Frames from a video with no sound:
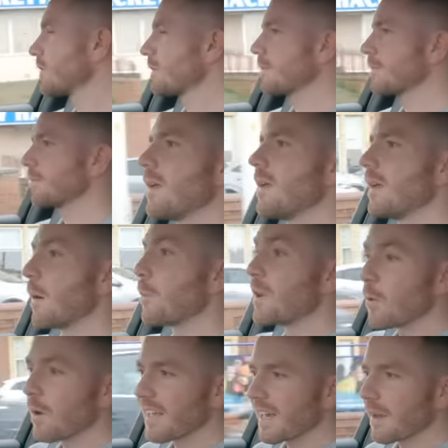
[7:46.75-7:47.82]
And when
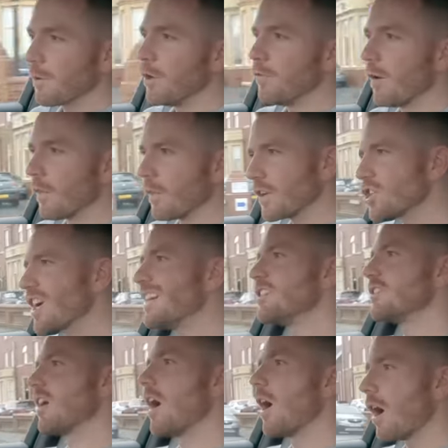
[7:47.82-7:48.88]
you want to get a move on, the
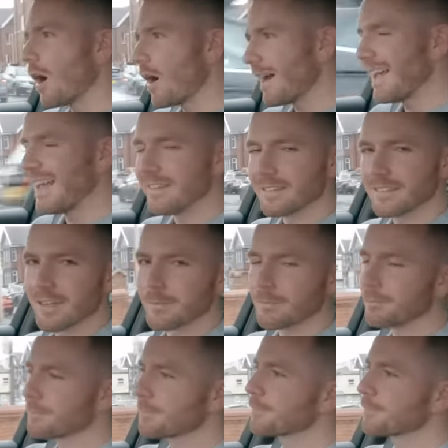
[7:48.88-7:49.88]
changes are instant.